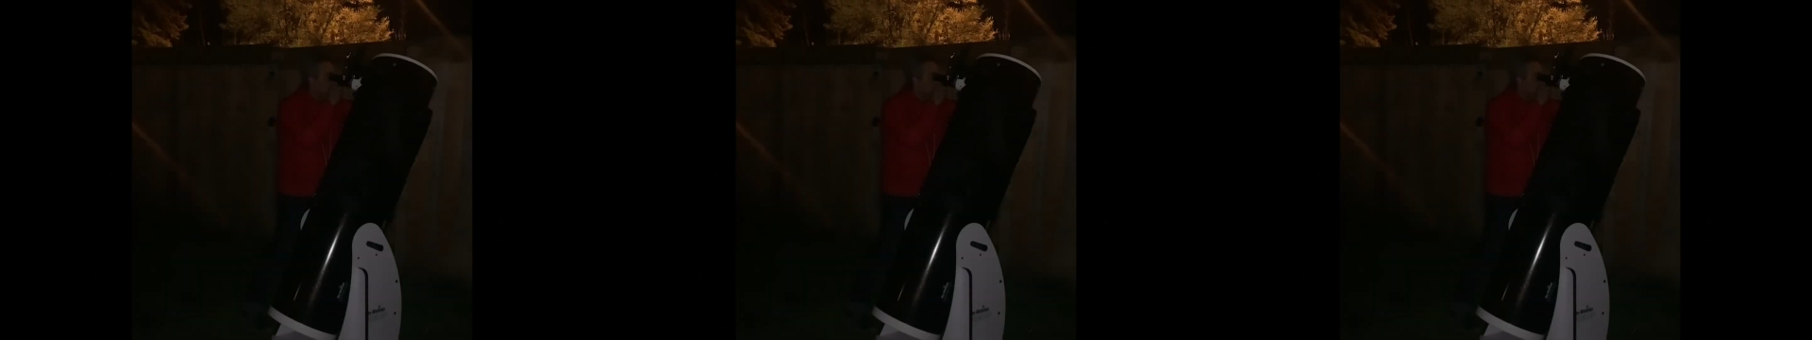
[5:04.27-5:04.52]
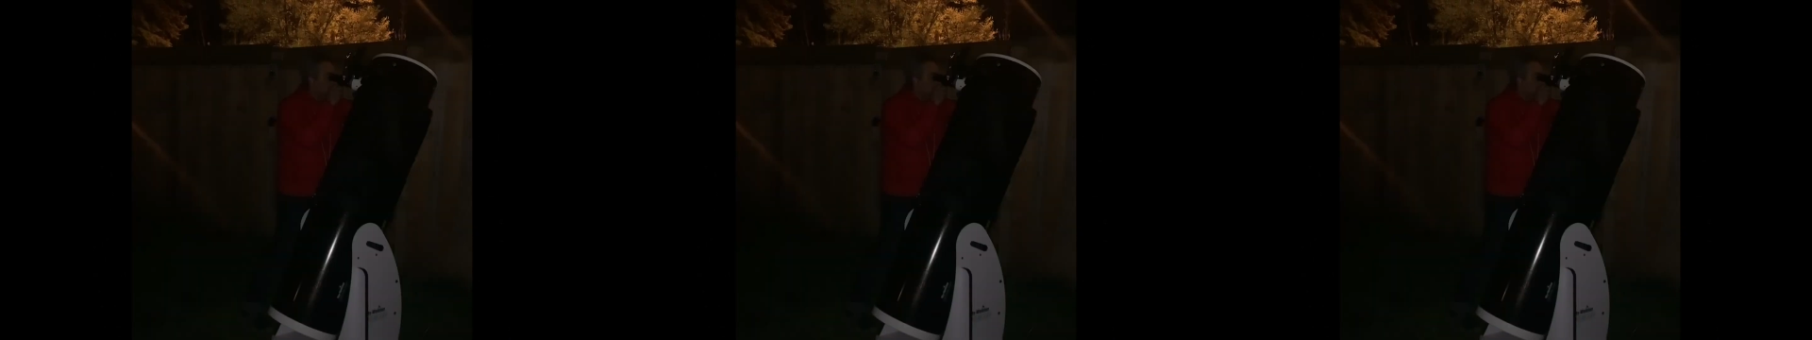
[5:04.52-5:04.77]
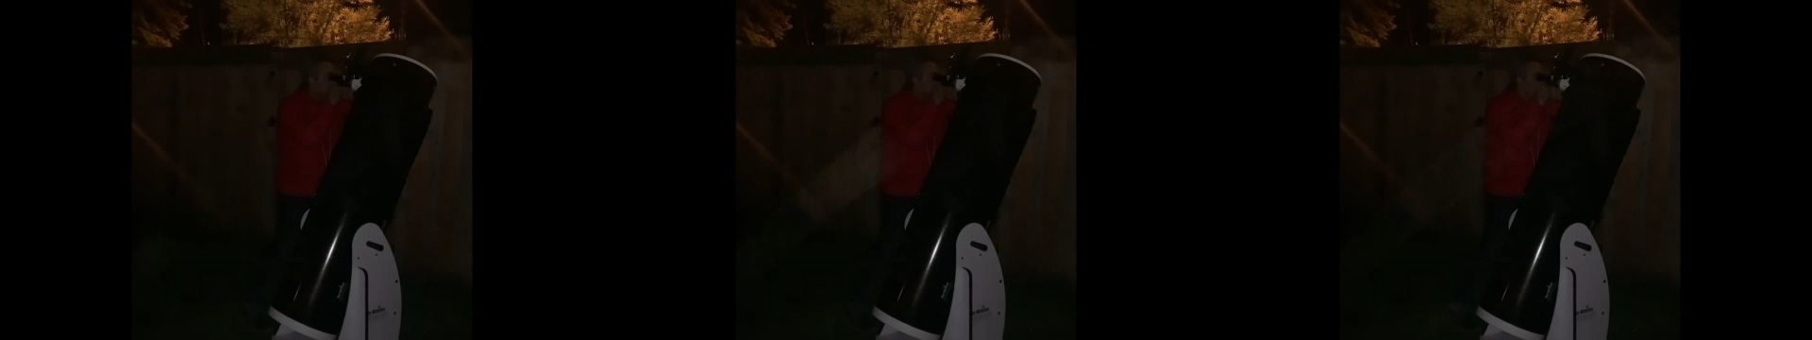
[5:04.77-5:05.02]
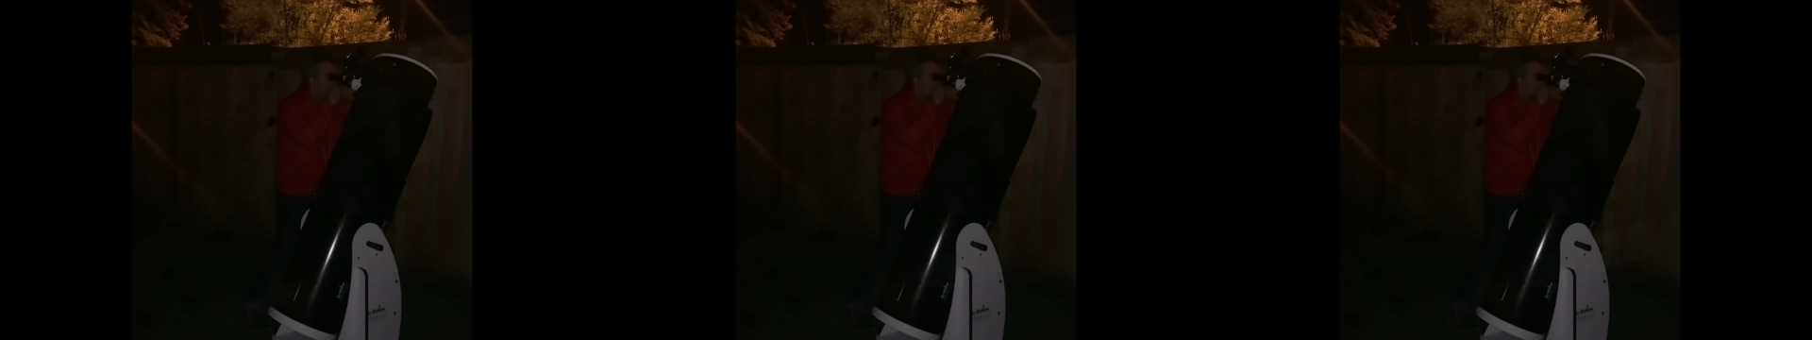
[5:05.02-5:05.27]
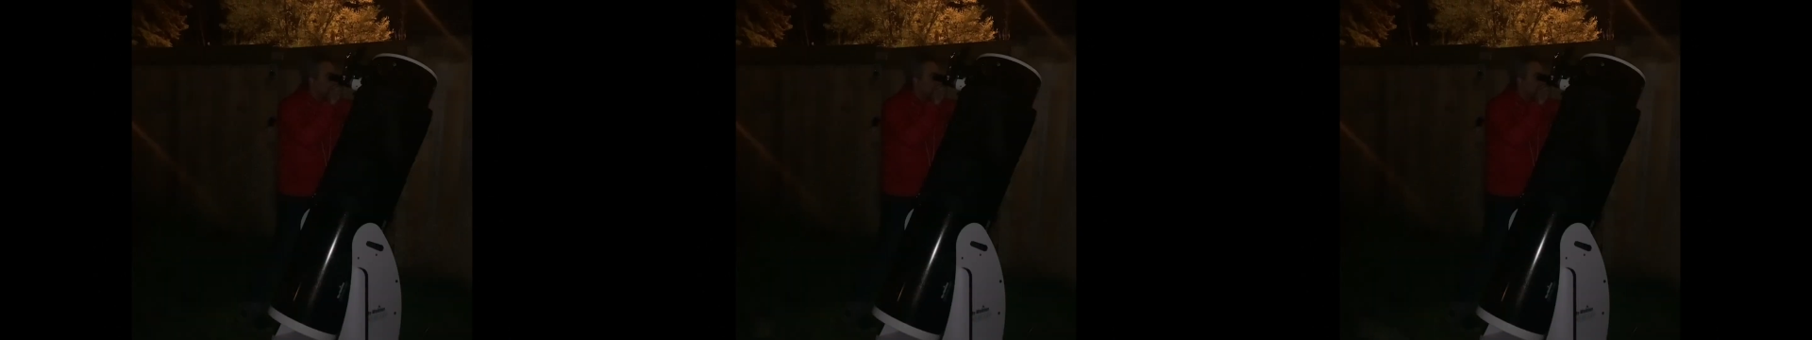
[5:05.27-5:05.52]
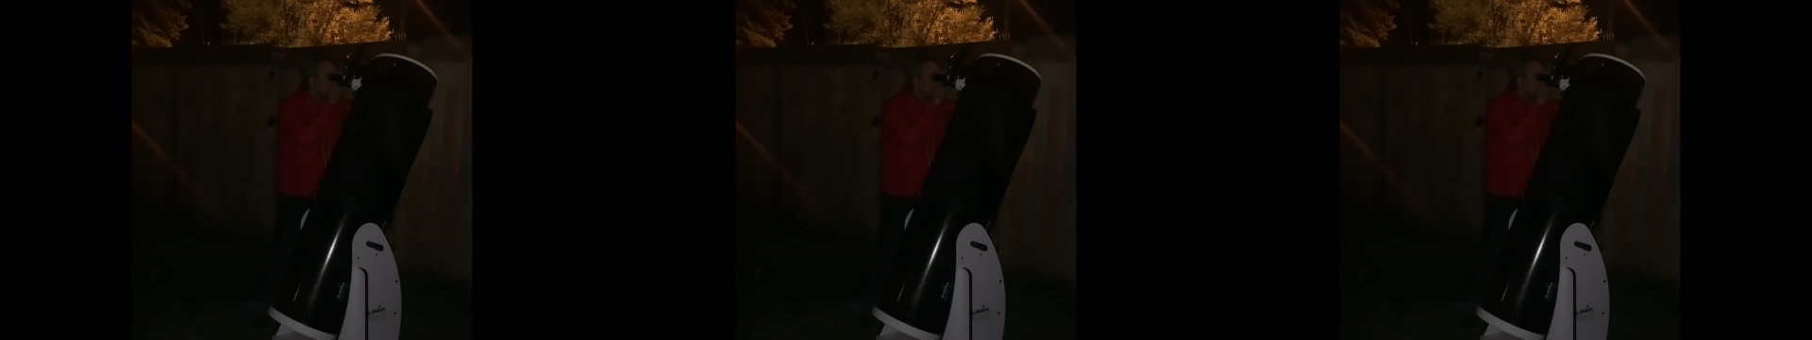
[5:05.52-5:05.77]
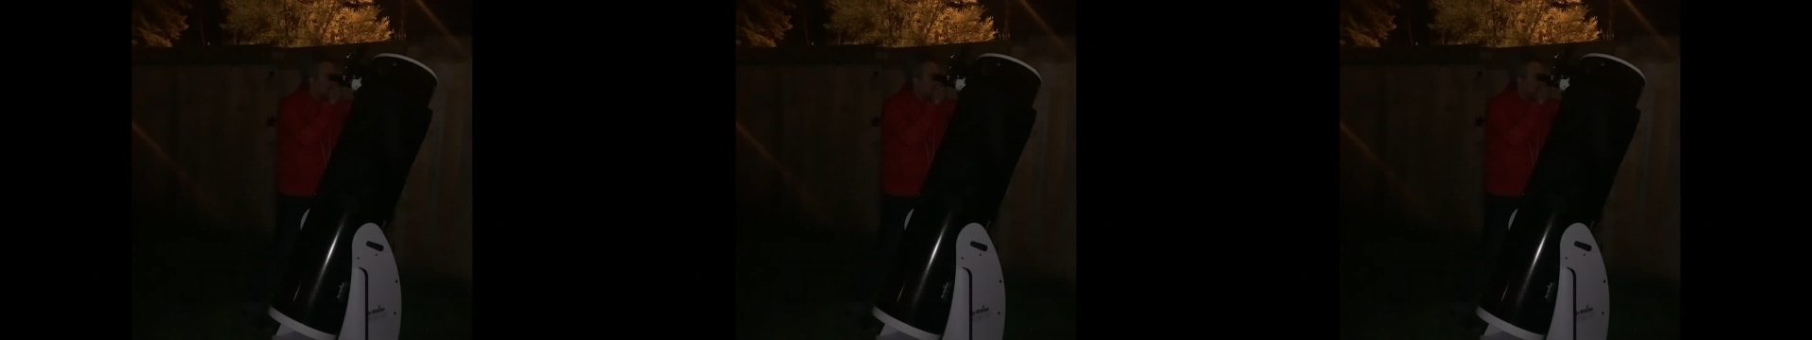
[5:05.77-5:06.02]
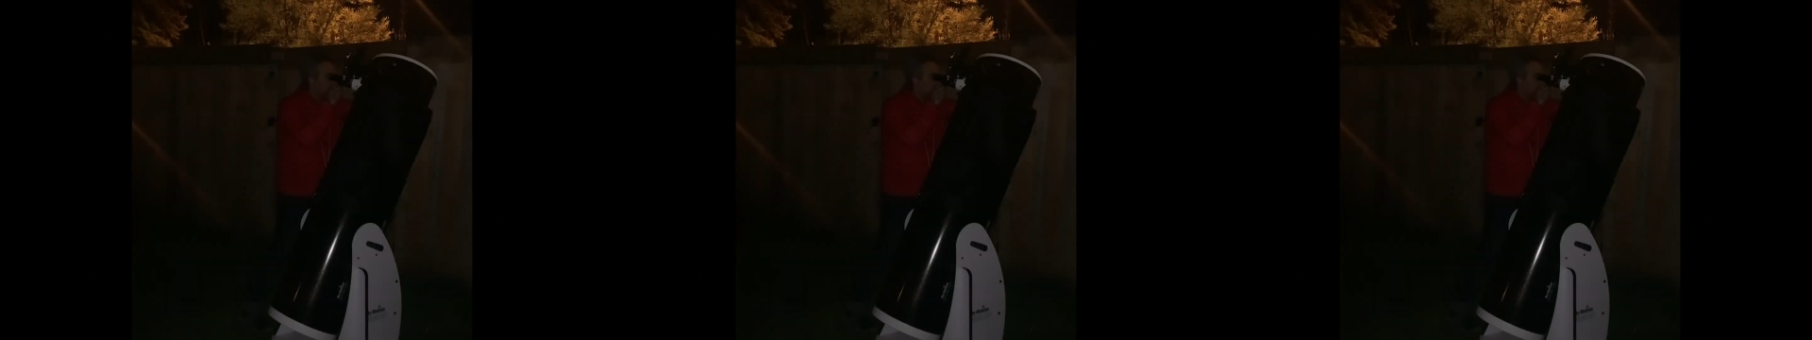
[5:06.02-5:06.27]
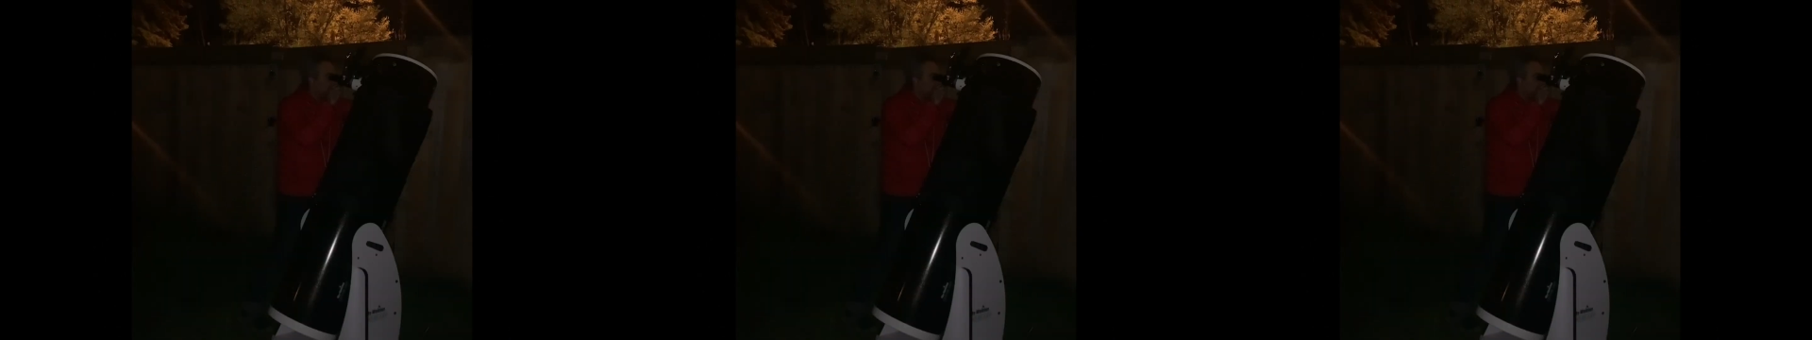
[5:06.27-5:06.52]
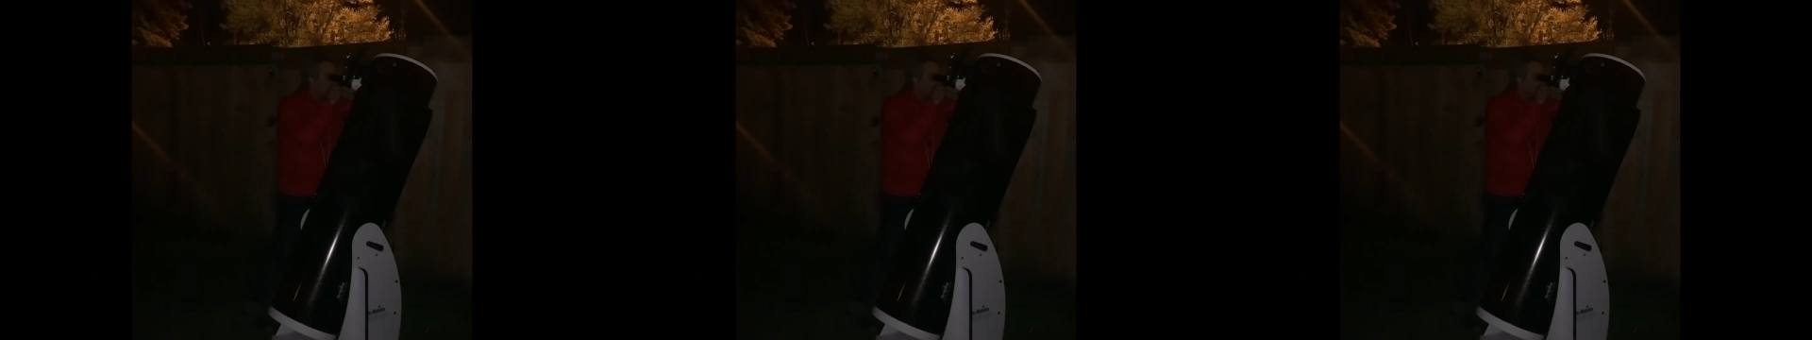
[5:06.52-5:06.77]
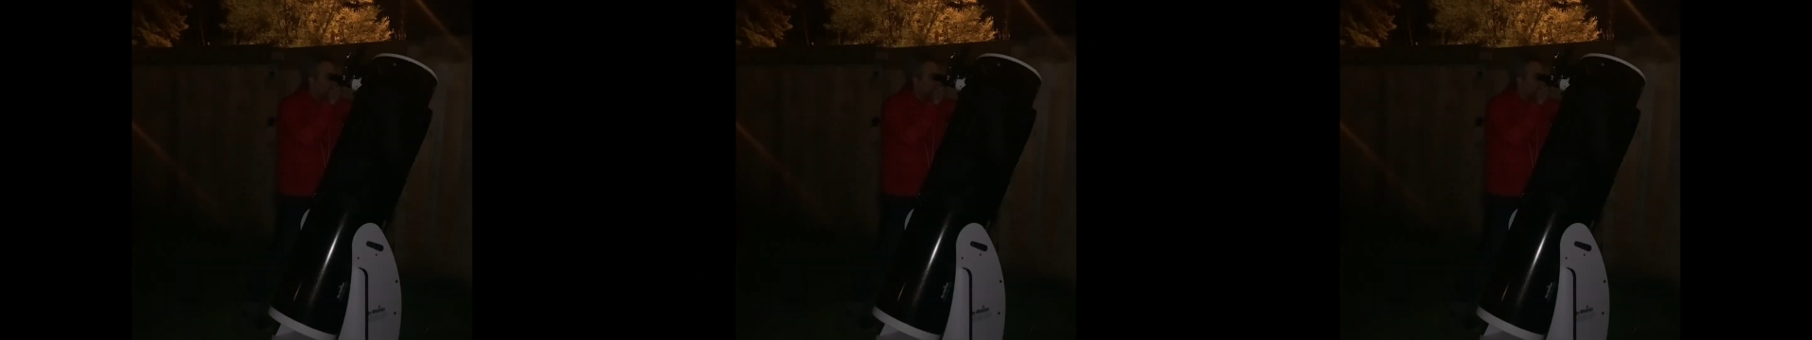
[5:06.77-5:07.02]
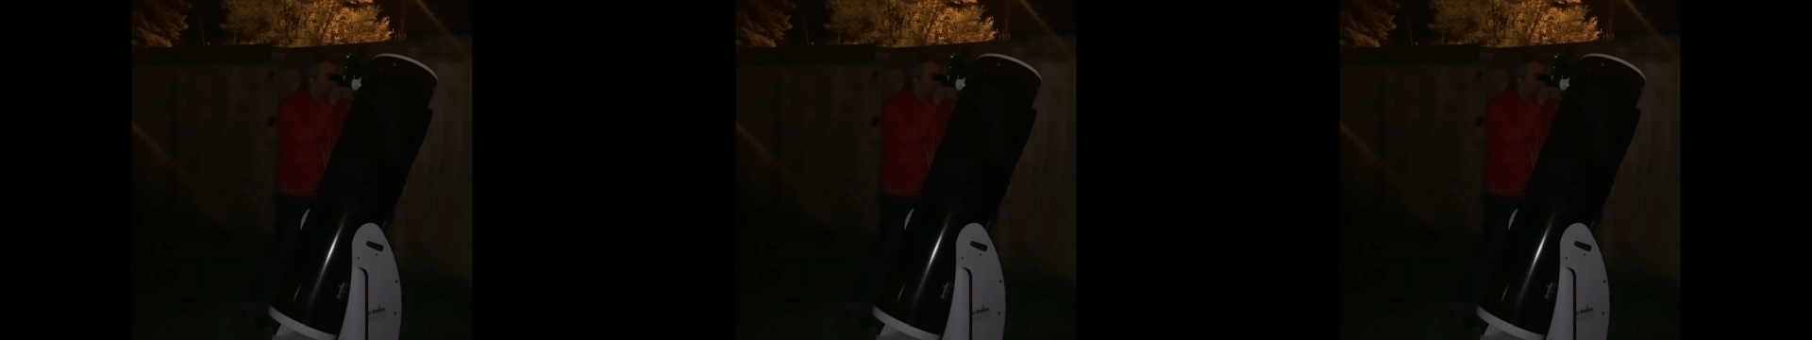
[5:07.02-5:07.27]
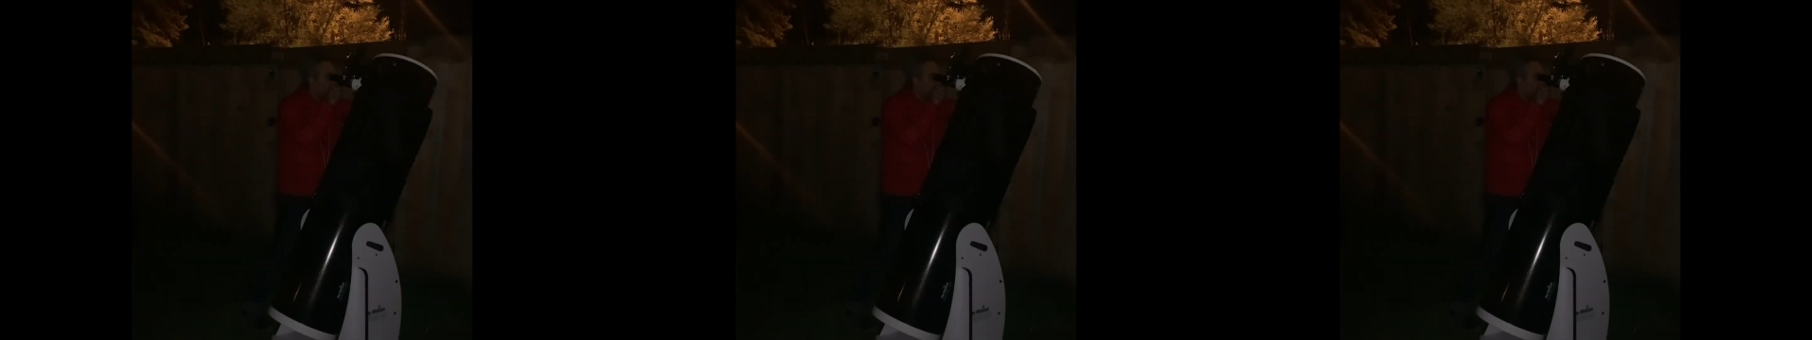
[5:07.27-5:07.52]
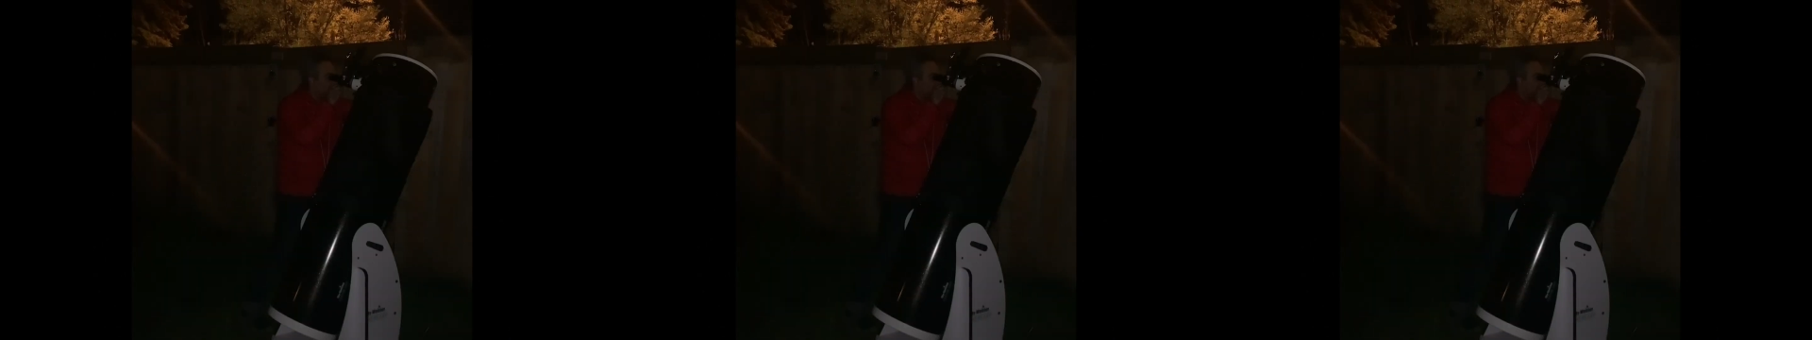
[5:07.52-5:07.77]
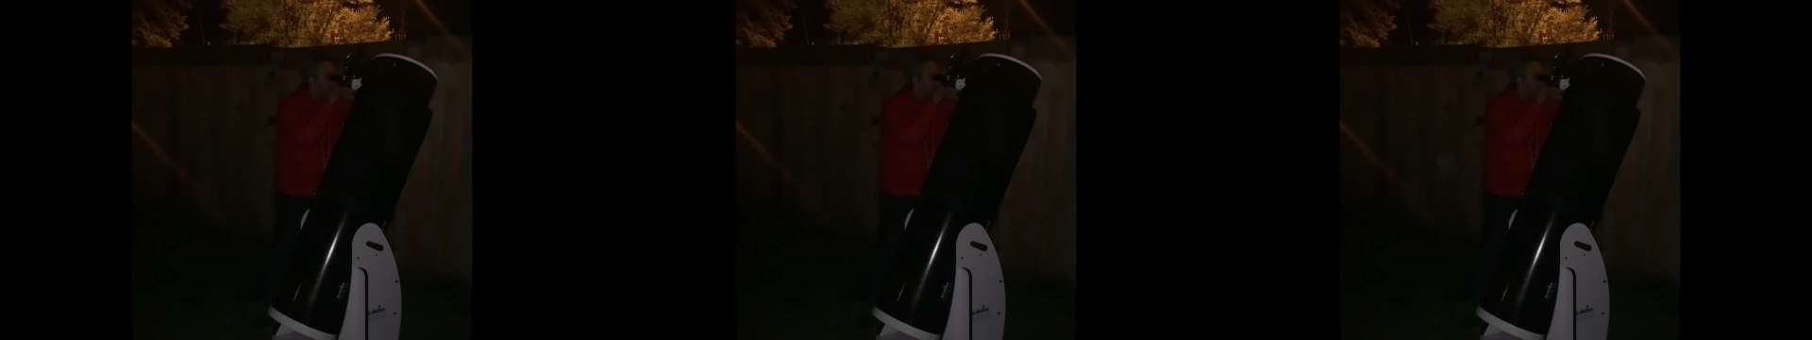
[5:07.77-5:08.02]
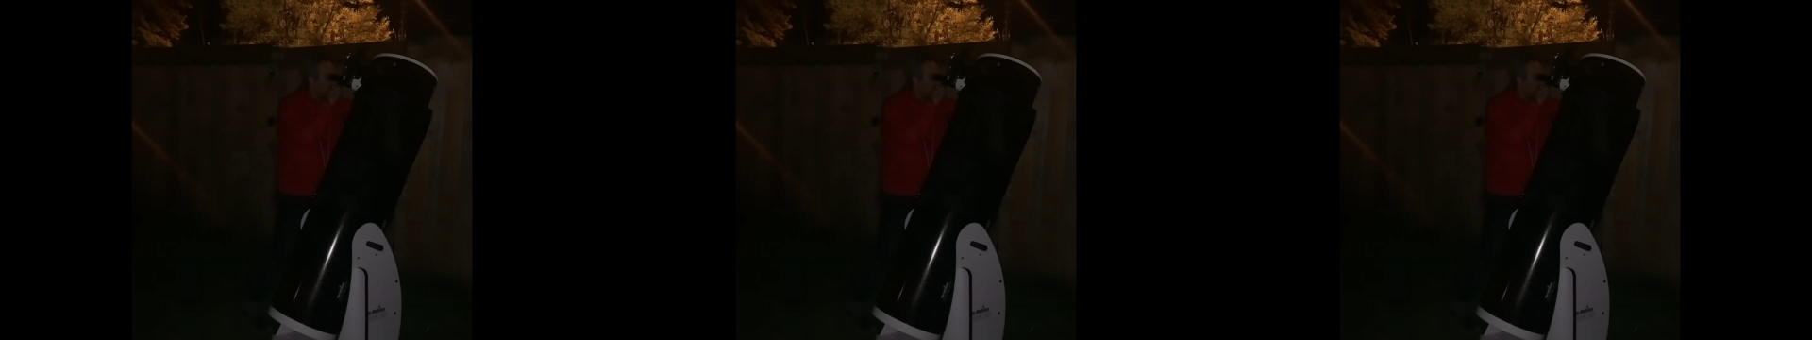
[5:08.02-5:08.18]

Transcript: [unreadable: no face in view]